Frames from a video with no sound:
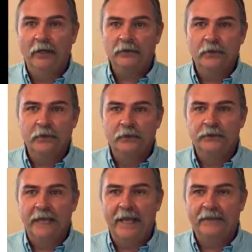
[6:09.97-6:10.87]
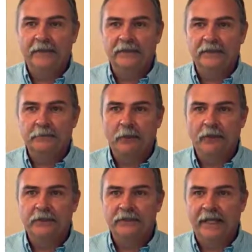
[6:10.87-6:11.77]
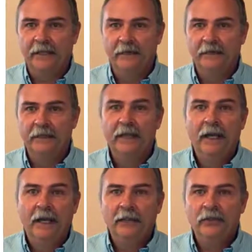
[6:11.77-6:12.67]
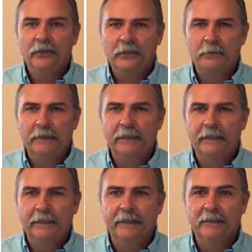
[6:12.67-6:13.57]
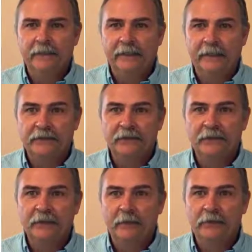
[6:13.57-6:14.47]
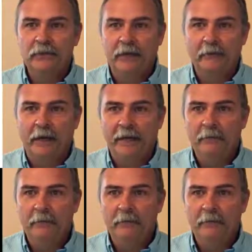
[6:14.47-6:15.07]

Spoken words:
also includes ethics as part of the standard. I chose a media literacy lesson to demonstrate my